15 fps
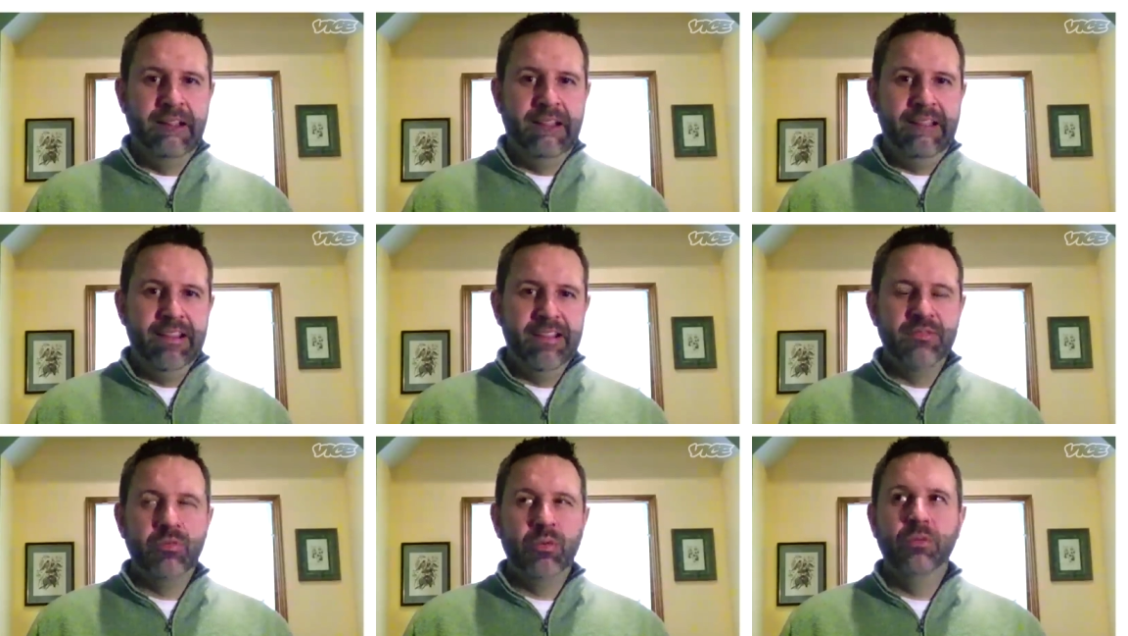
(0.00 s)

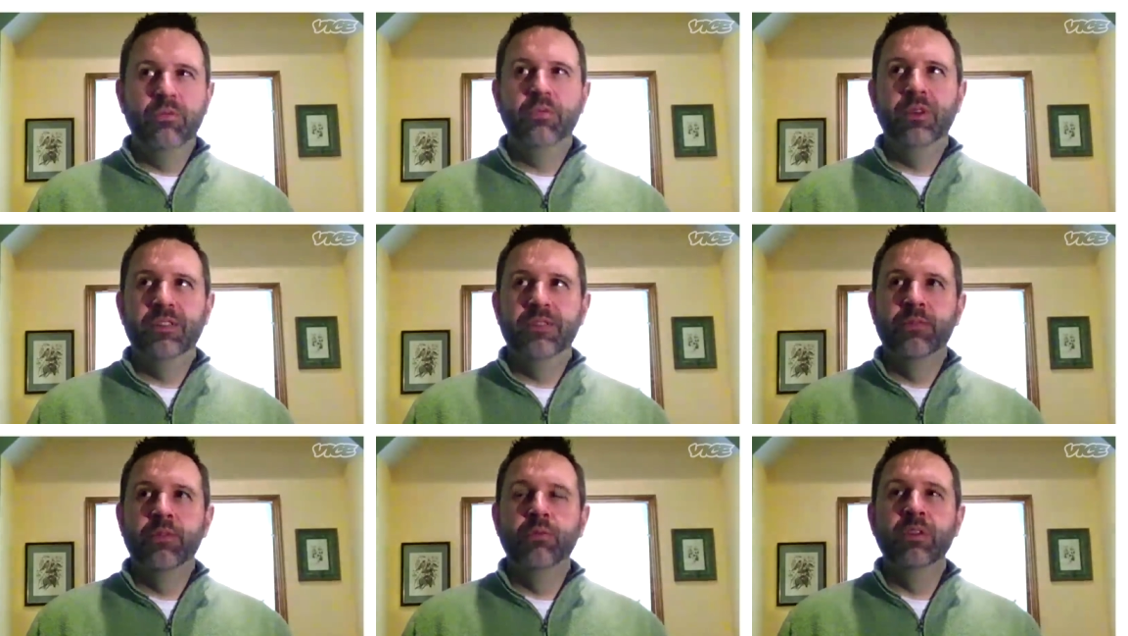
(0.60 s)
It's what it's
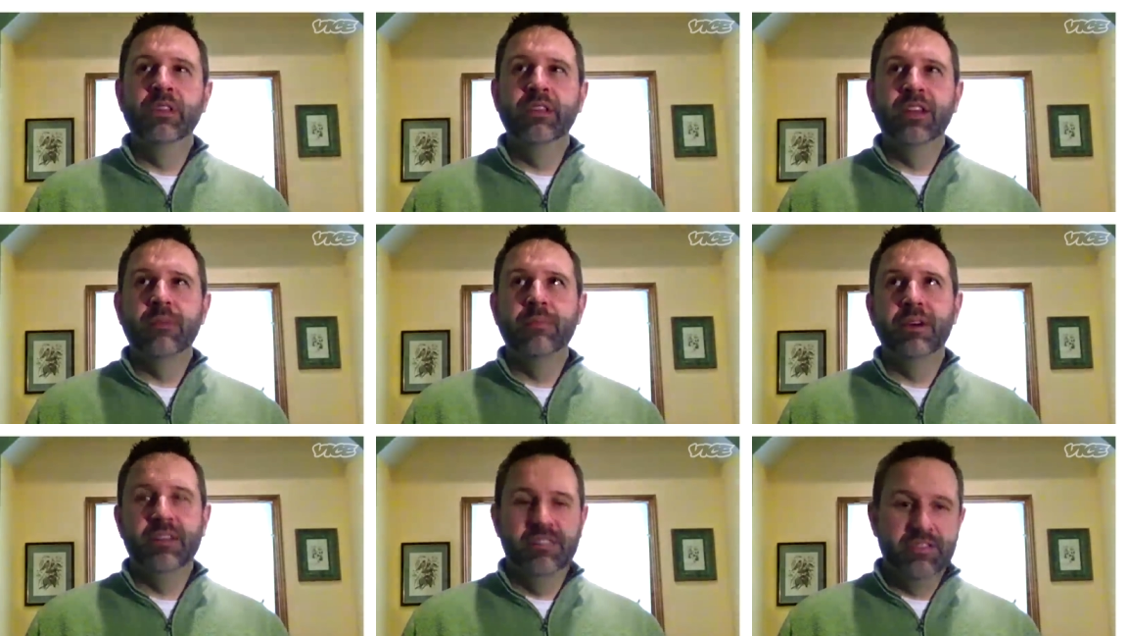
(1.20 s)
what we think
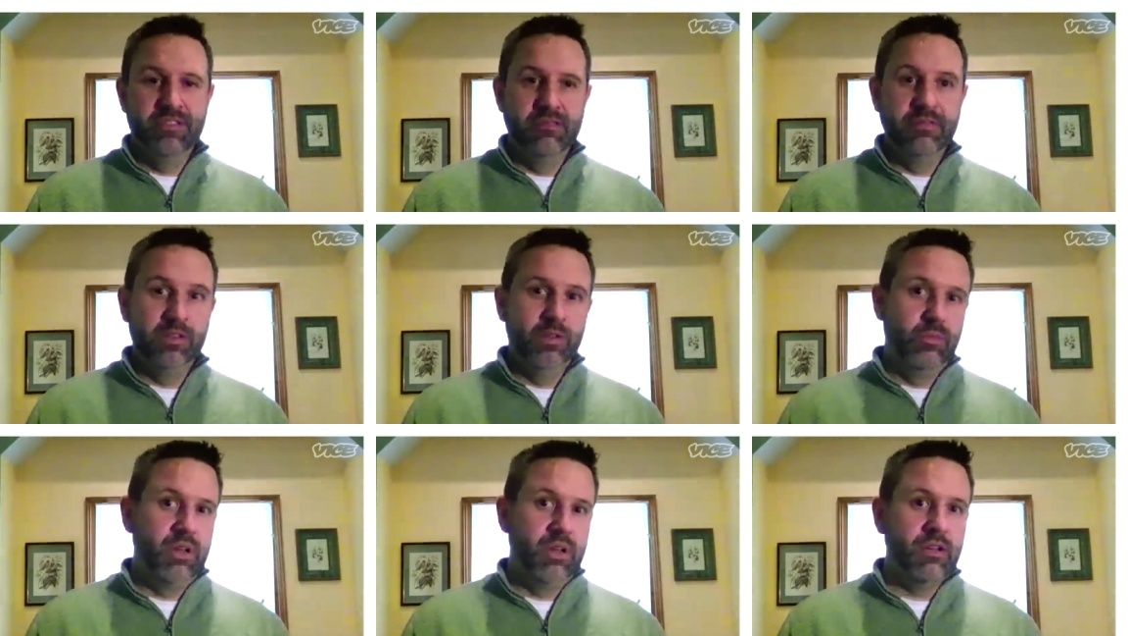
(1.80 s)
about as the flu
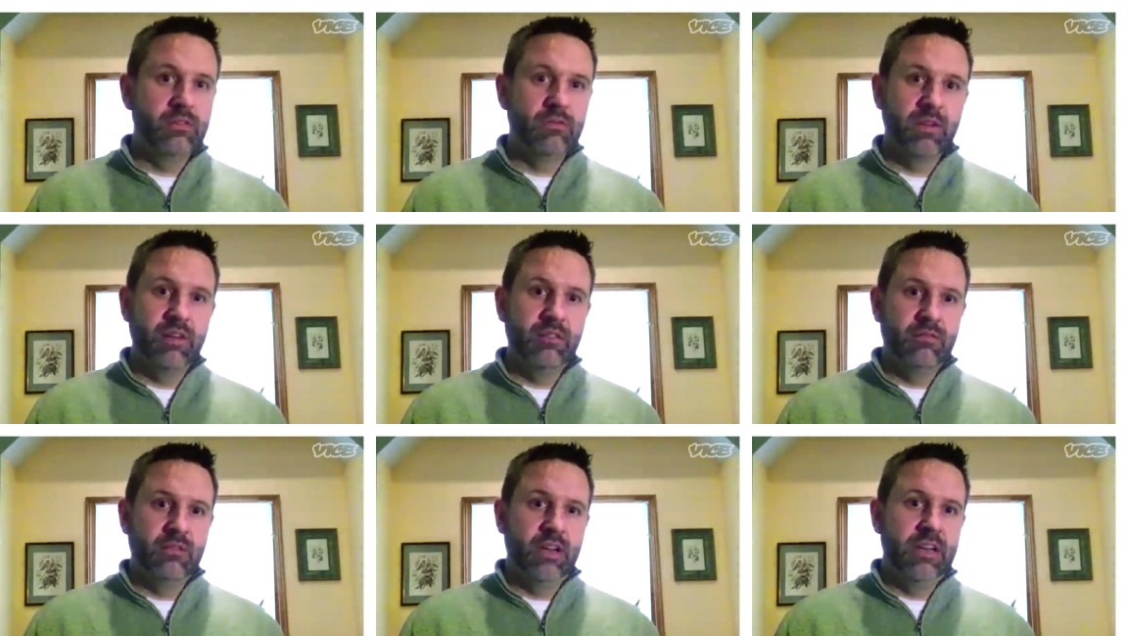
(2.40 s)
model,
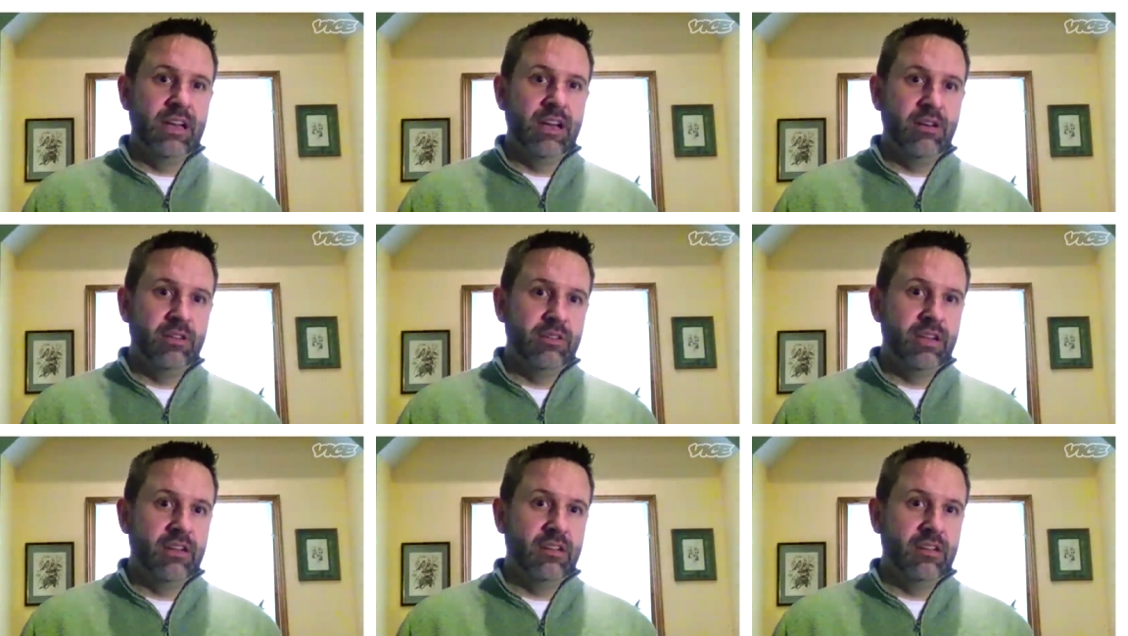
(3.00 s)
right? Right now, you get